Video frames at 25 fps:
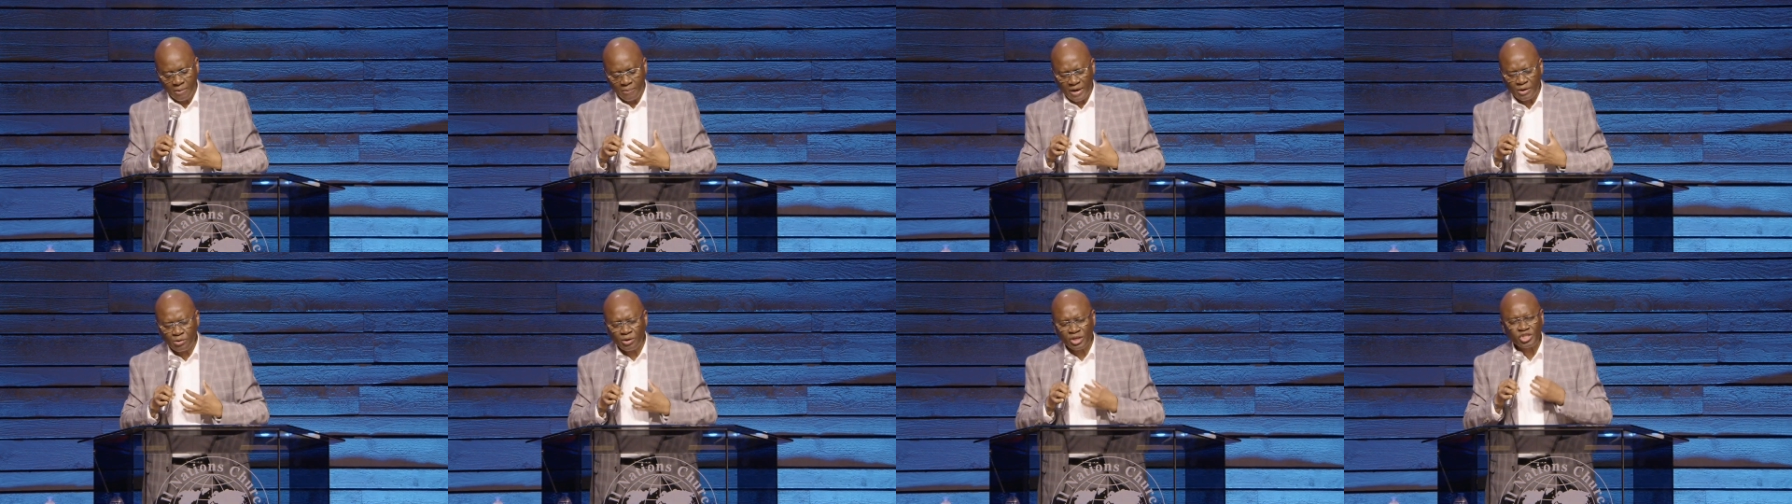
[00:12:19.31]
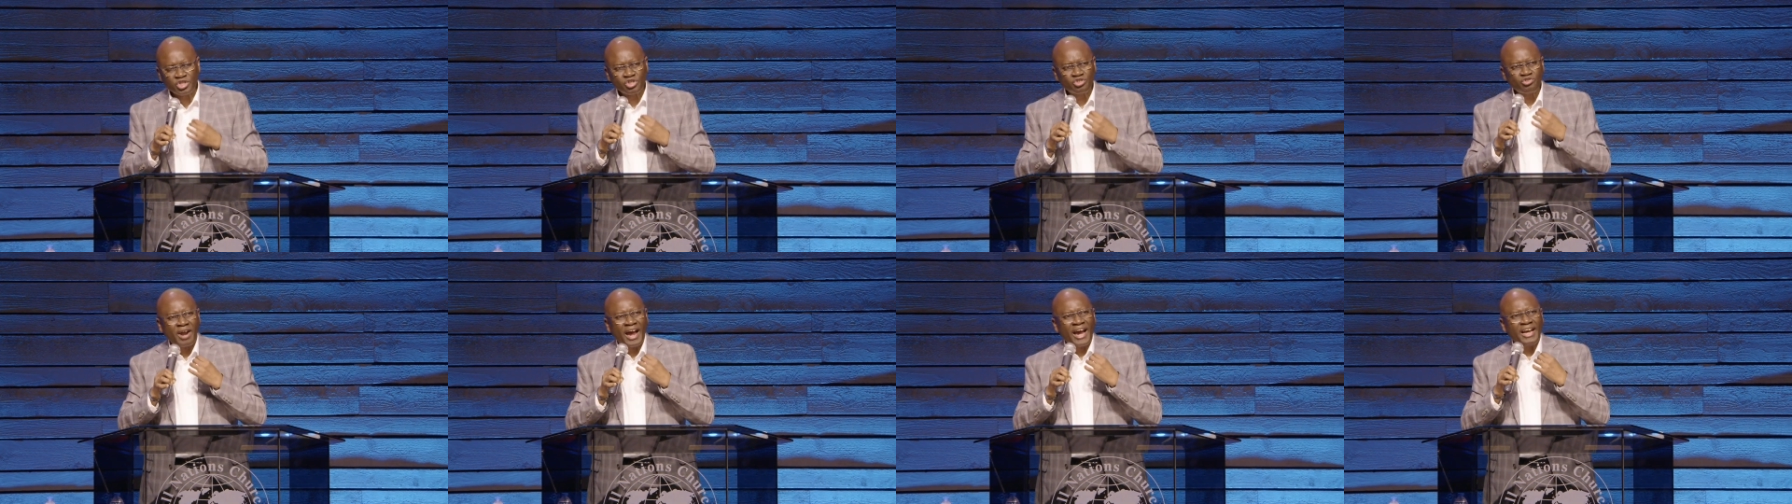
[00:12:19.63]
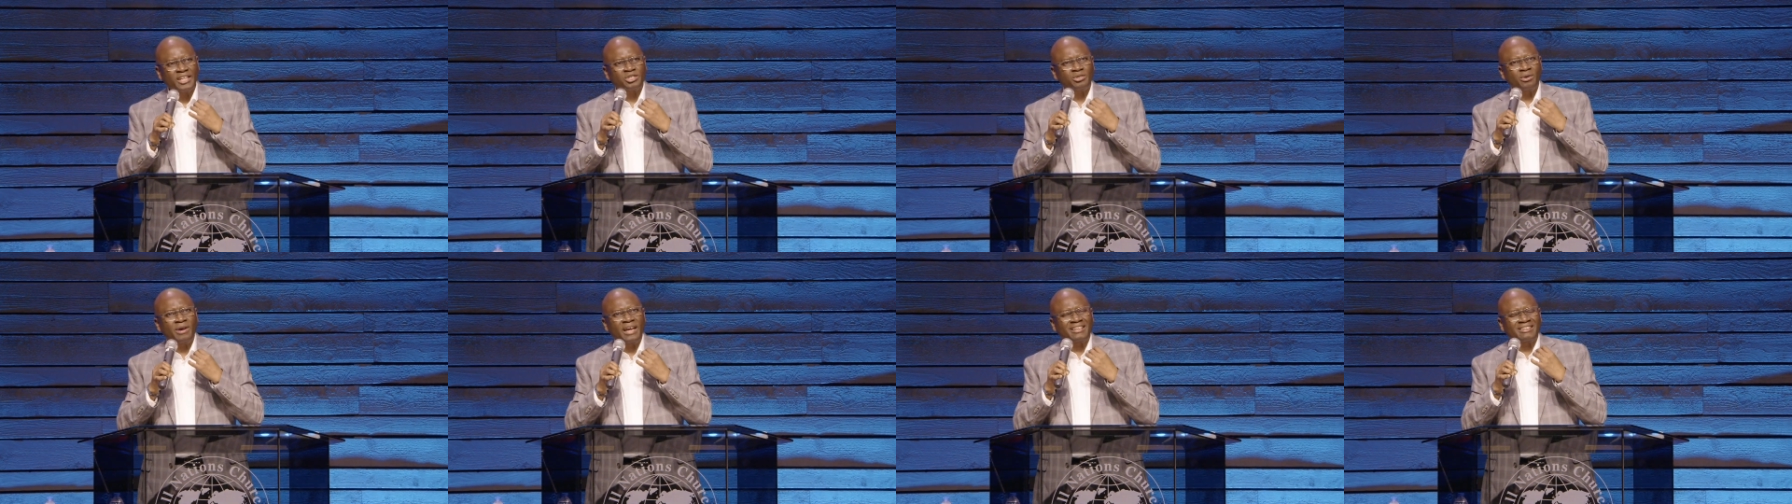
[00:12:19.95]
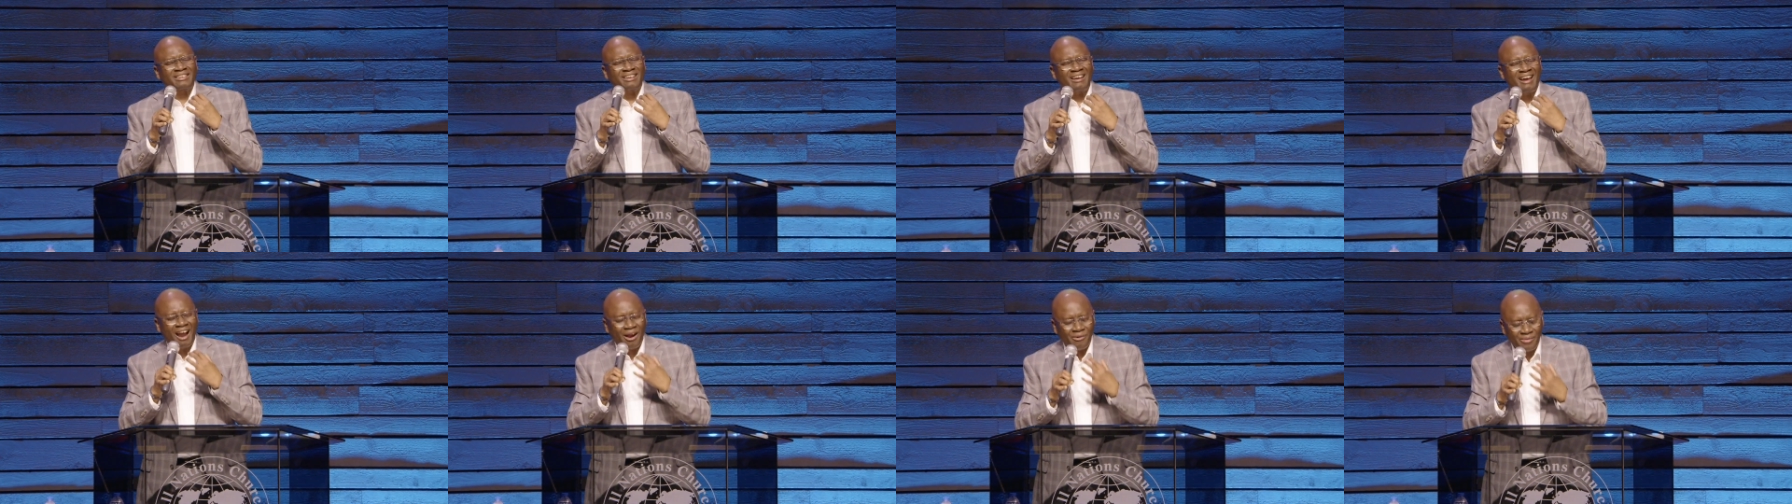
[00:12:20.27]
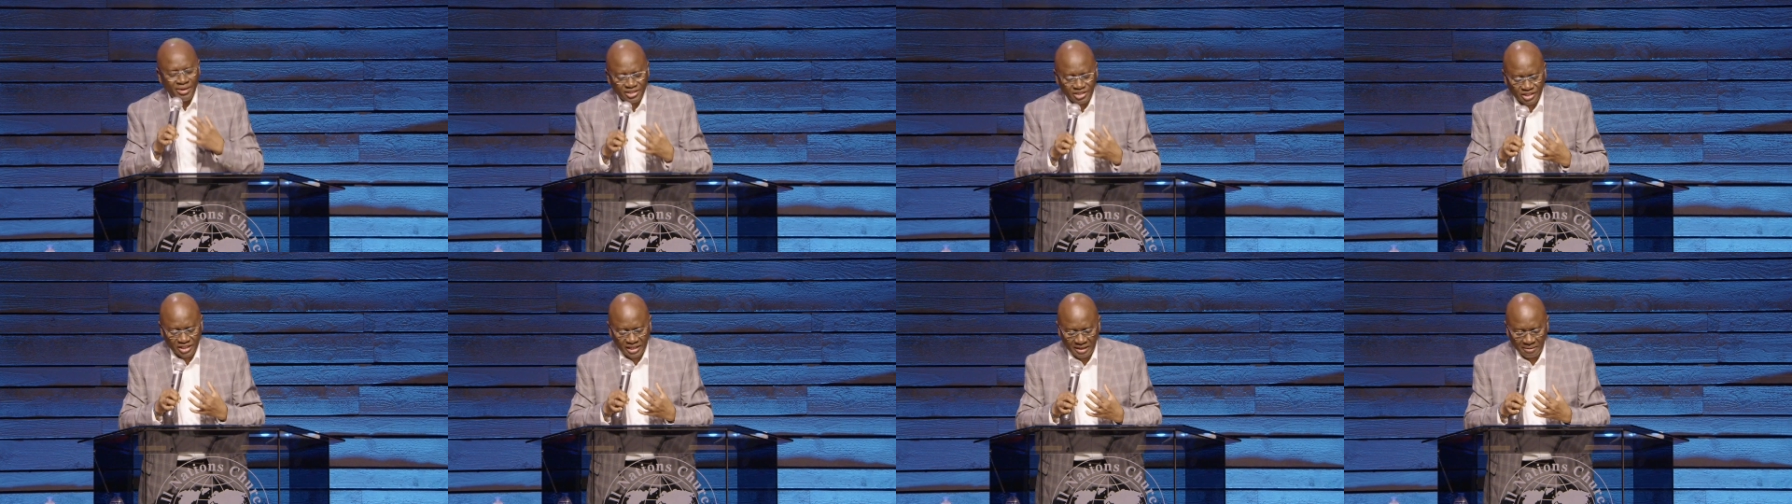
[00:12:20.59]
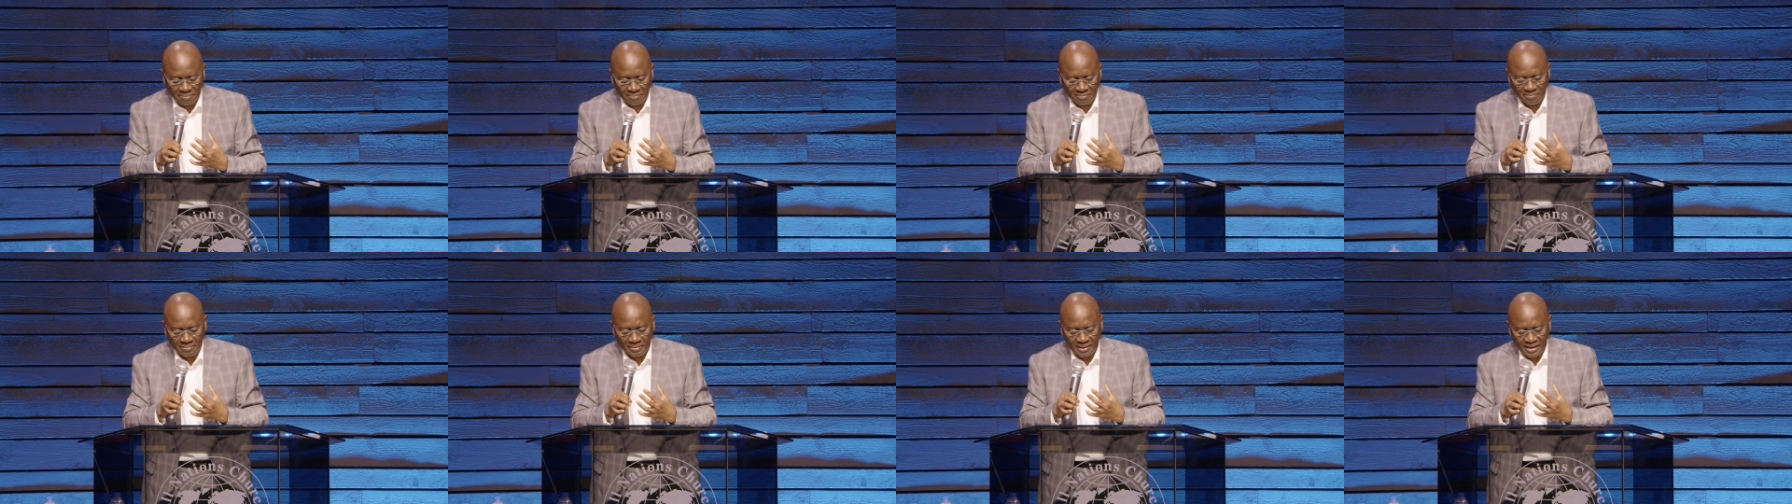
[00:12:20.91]
when he was trying to encourage
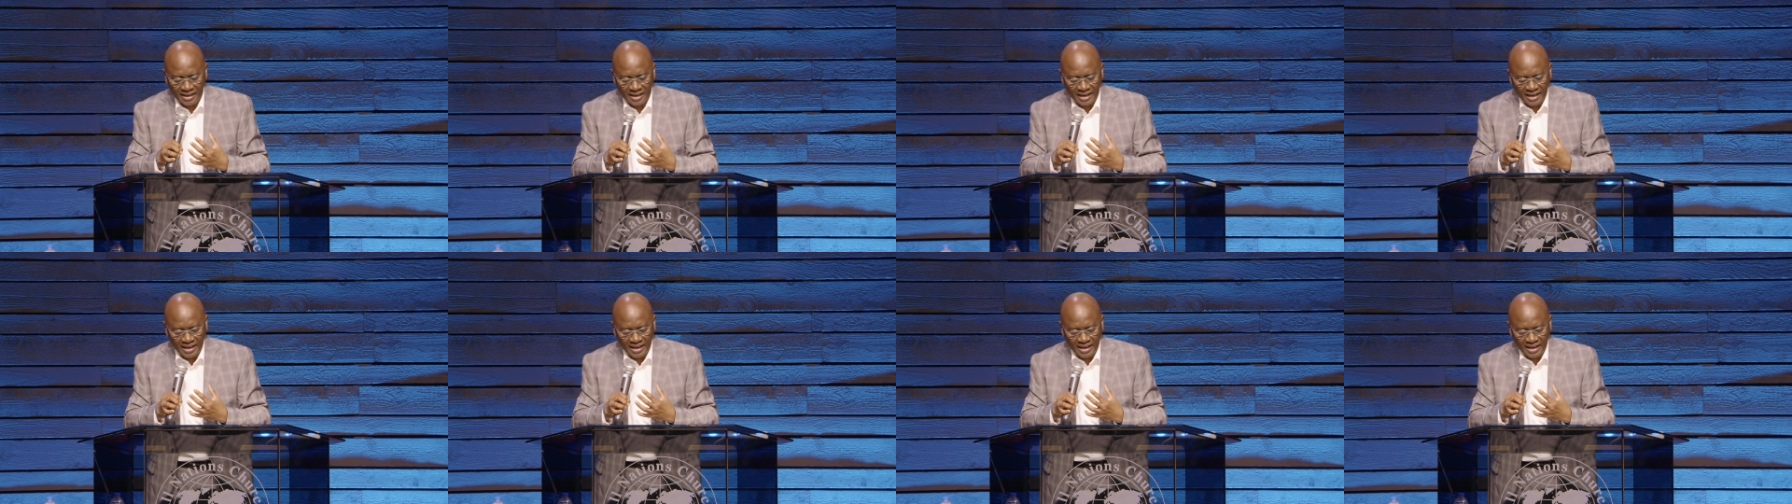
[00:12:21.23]
him.